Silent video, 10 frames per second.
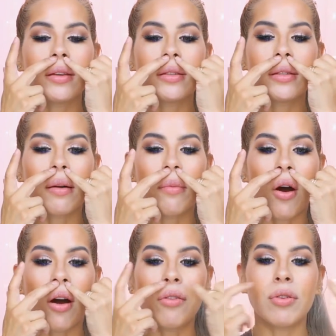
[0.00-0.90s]
some
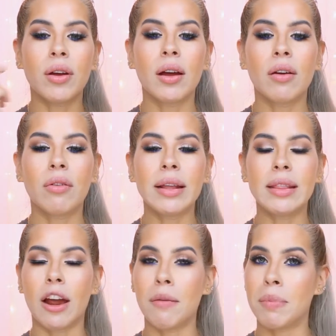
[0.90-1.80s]
off right
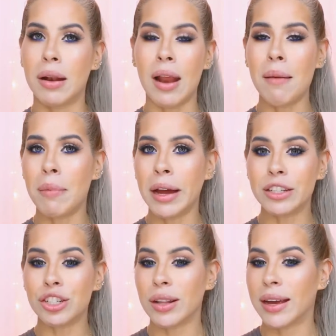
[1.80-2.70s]
there, but not much.